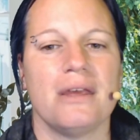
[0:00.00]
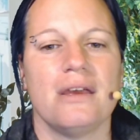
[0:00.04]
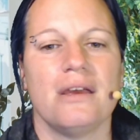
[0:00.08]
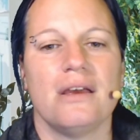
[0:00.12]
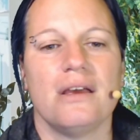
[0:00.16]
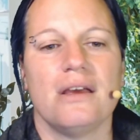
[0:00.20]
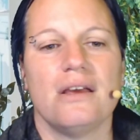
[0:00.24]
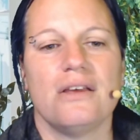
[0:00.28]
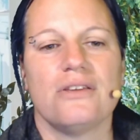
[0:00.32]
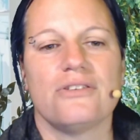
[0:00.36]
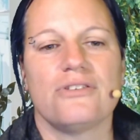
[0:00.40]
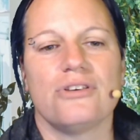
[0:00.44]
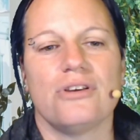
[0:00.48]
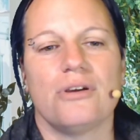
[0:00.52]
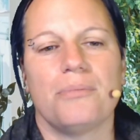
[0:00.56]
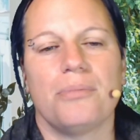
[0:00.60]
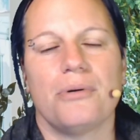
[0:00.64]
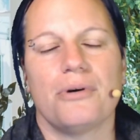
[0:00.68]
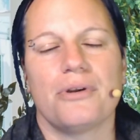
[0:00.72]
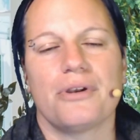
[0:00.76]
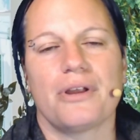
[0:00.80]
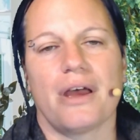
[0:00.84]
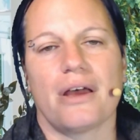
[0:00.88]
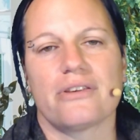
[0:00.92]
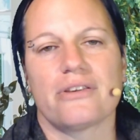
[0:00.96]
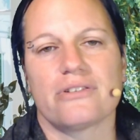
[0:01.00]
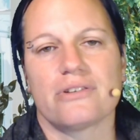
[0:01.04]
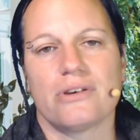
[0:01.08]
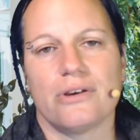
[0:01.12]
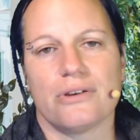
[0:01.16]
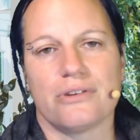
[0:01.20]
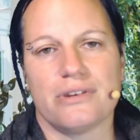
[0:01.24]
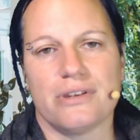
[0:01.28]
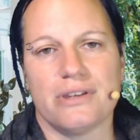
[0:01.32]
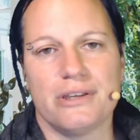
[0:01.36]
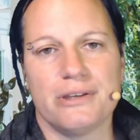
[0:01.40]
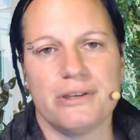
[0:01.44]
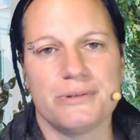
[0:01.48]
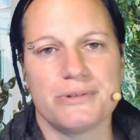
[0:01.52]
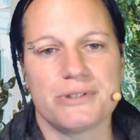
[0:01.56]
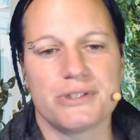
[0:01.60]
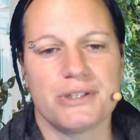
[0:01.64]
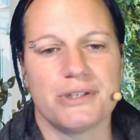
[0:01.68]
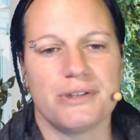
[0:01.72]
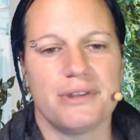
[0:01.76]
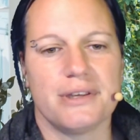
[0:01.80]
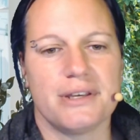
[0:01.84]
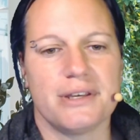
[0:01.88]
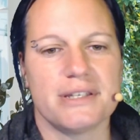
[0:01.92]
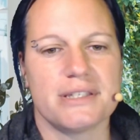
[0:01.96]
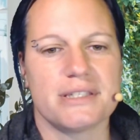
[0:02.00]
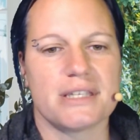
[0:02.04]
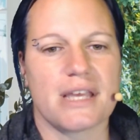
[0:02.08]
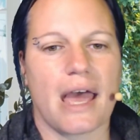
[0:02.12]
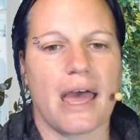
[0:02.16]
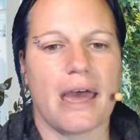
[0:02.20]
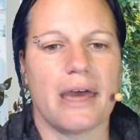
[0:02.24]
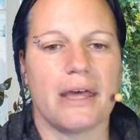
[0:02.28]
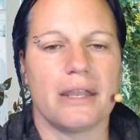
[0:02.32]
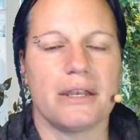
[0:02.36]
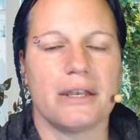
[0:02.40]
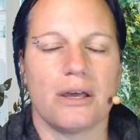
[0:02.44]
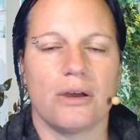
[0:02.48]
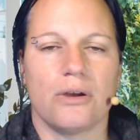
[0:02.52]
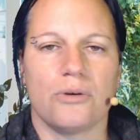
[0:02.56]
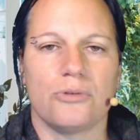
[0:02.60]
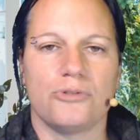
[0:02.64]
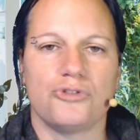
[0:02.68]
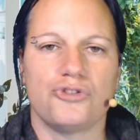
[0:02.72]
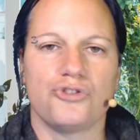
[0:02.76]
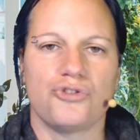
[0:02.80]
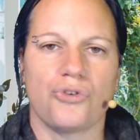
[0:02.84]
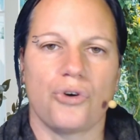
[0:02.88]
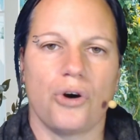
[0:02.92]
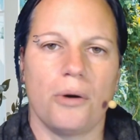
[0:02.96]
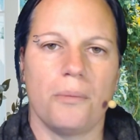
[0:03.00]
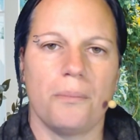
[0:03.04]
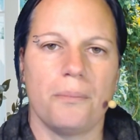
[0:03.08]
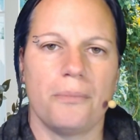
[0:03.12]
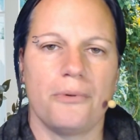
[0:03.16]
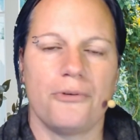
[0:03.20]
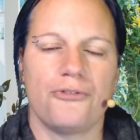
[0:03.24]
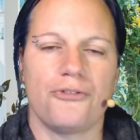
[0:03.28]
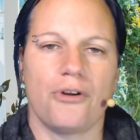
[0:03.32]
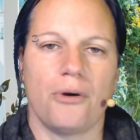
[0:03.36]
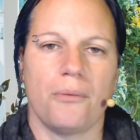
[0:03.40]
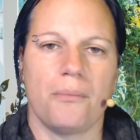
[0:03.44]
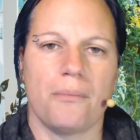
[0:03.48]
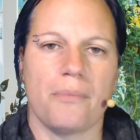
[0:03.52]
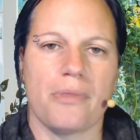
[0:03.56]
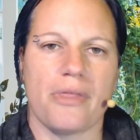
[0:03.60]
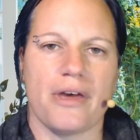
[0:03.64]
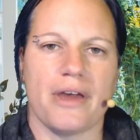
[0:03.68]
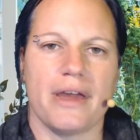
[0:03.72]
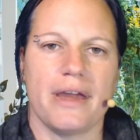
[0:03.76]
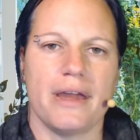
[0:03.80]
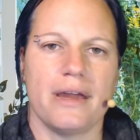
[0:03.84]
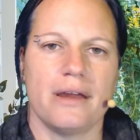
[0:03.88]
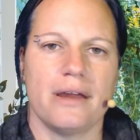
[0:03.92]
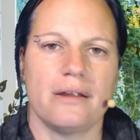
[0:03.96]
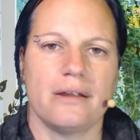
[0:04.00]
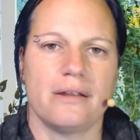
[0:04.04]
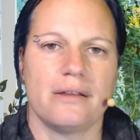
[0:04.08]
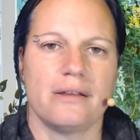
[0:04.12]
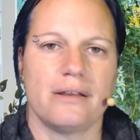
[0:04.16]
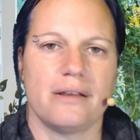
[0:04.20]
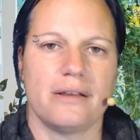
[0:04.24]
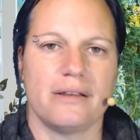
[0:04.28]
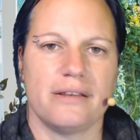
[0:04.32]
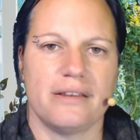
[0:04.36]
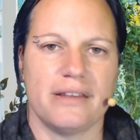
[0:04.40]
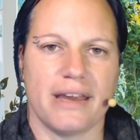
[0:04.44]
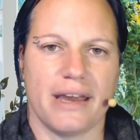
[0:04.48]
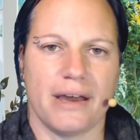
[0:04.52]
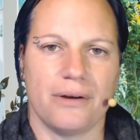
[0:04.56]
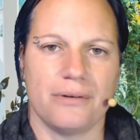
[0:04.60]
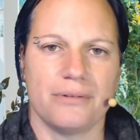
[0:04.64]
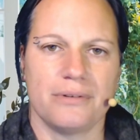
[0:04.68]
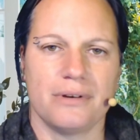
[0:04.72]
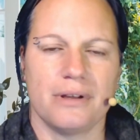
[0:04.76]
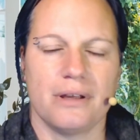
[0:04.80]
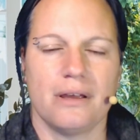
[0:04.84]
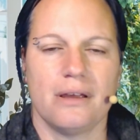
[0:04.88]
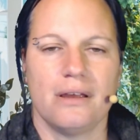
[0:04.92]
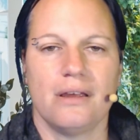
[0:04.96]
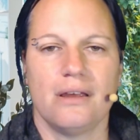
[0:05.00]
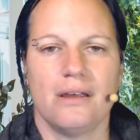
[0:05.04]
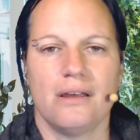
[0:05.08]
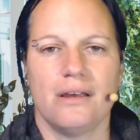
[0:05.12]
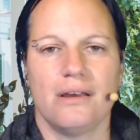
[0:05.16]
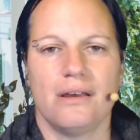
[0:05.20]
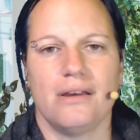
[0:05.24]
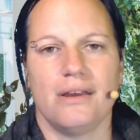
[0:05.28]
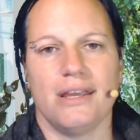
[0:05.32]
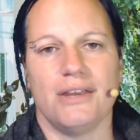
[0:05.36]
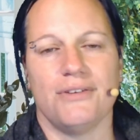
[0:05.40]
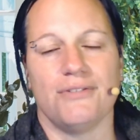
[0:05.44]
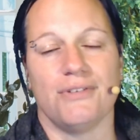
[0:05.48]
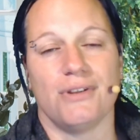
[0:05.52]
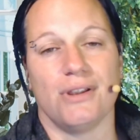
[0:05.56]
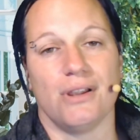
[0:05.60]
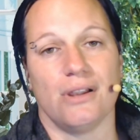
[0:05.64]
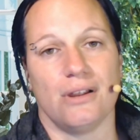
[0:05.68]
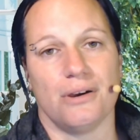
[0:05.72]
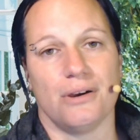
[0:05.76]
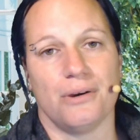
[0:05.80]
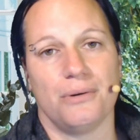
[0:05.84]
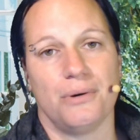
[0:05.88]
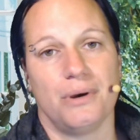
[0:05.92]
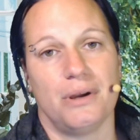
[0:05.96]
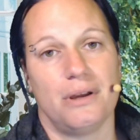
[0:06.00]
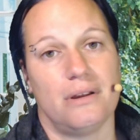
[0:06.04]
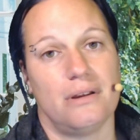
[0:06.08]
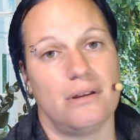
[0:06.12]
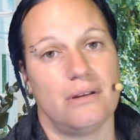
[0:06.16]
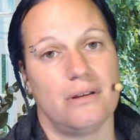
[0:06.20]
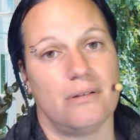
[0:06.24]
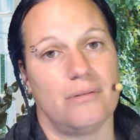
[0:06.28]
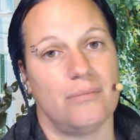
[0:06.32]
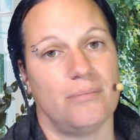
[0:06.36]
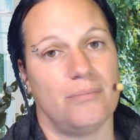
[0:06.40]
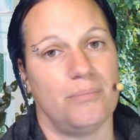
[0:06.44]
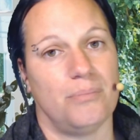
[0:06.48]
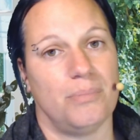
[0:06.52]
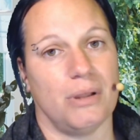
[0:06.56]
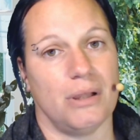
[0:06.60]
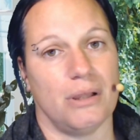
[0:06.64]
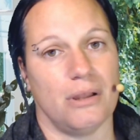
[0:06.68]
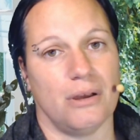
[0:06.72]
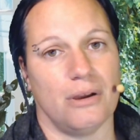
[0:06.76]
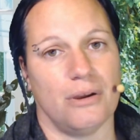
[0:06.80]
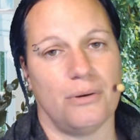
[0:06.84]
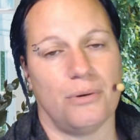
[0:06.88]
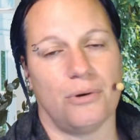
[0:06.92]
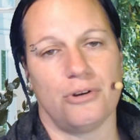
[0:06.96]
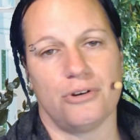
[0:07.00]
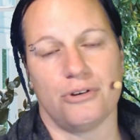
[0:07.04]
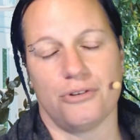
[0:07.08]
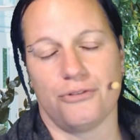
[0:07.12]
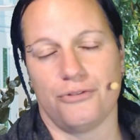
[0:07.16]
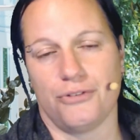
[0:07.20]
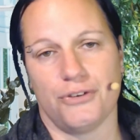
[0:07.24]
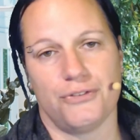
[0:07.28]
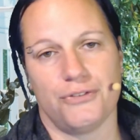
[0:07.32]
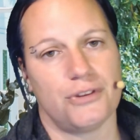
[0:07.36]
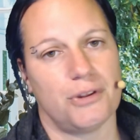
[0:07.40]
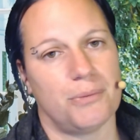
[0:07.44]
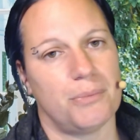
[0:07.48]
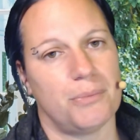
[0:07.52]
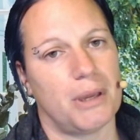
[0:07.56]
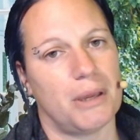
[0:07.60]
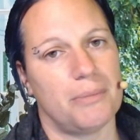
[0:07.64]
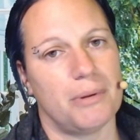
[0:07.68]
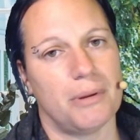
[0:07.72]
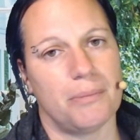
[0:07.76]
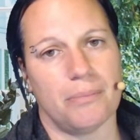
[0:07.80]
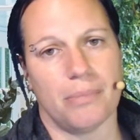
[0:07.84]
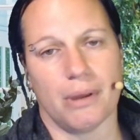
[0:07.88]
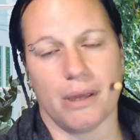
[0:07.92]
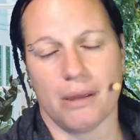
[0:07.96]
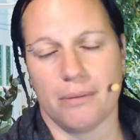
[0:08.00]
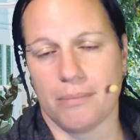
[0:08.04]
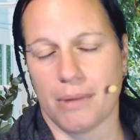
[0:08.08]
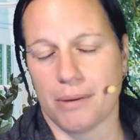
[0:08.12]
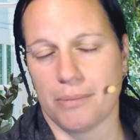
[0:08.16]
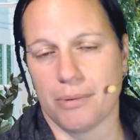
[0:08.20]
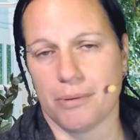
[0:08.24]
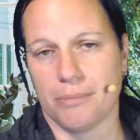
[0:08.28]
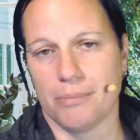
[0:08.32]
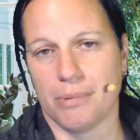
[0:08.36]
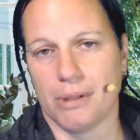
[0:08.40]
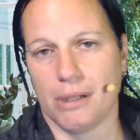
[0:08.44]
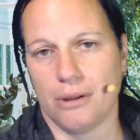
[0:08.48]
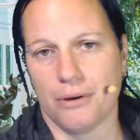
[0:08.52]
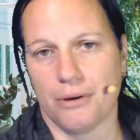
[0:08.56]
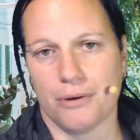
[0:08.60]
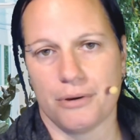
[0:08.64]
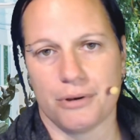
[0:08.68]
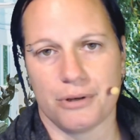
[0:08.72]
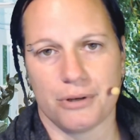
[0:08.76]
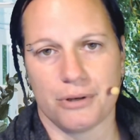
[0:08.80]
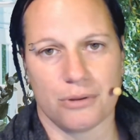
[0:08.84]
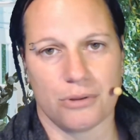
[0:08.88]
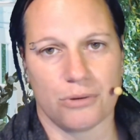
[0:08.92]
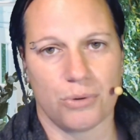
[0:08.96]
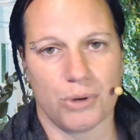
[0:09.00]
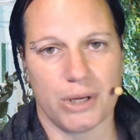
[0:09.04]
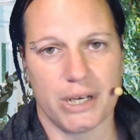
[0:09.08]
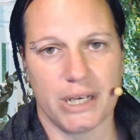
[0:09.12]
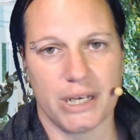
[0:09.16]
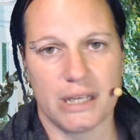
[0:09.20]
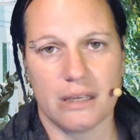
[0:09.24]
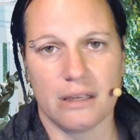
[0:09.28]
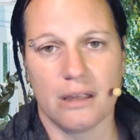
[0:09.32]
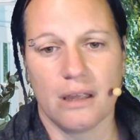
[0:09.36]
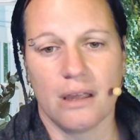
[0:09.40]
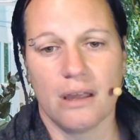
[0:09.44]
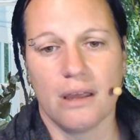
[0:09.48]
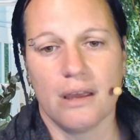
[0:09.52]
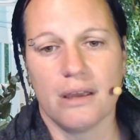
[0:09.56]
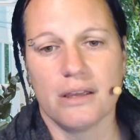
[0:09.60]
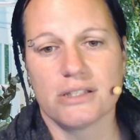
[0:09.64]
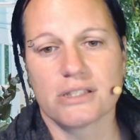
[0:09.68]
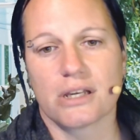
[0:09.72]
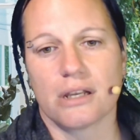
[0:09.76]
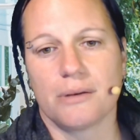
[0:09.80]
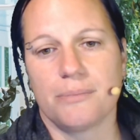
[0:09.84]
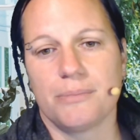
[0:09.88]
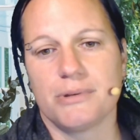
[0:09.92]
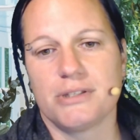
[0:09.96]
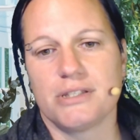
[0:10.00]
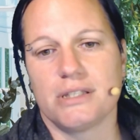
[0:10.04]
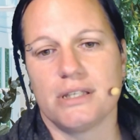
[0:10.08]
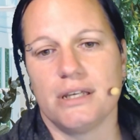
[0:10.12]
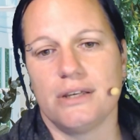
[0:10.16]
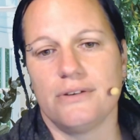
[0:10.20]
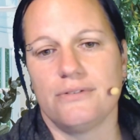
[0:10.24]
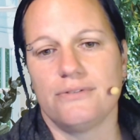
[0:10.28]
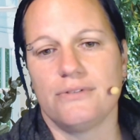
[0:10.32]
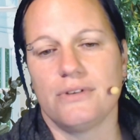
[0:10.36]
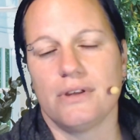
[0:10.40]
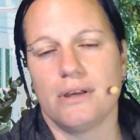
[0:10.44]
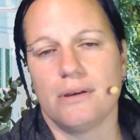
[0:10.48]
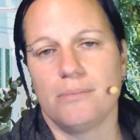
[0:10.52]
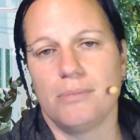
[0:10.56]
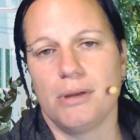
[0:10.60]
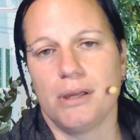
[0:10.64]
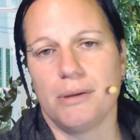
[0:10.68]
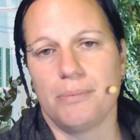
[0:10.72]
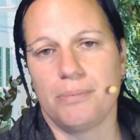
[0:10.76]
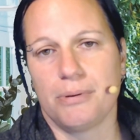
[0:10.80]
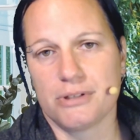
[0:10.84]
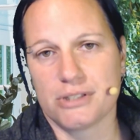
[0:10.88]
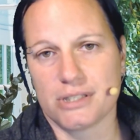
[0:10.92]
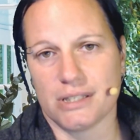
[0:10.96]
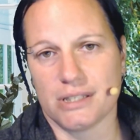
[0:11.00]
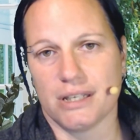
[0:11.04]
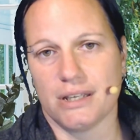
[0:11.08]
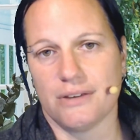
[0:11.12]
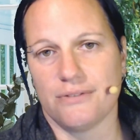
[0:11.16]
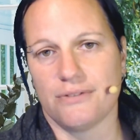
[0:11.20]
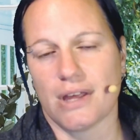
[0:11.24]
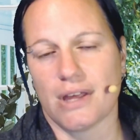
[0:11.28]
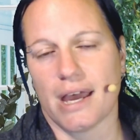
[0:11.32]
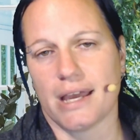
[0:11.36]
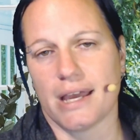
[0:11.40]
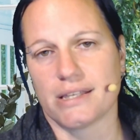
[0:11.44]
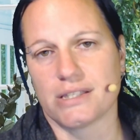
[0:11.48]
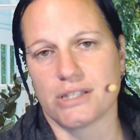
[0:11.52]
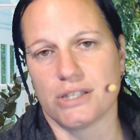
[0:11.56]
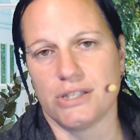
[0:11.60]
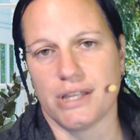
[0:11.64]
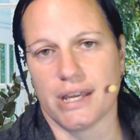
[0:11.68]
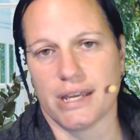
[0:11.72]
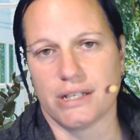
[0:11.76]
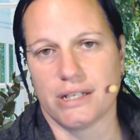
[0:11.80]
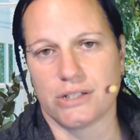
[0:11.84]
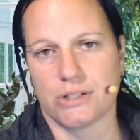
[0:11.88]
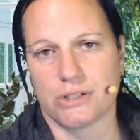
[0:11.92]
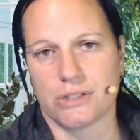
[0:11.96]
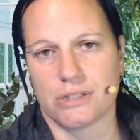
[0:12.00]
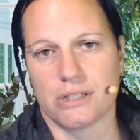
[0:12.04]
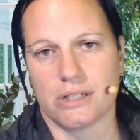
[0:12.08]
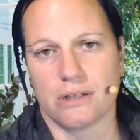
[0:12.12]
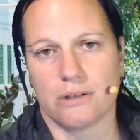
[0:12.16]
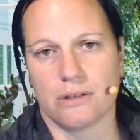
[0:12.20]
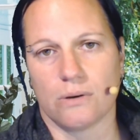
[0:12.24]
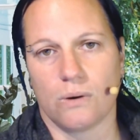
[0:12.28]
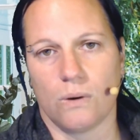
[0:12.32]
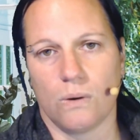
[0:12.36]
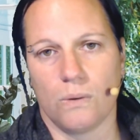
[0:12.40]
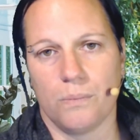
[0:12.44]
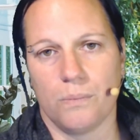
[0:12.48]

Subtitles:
So your body has gotten used to this, and a drop from there down, even lower, below 150 maybe below 120, it's going to be perceived as a danger signal.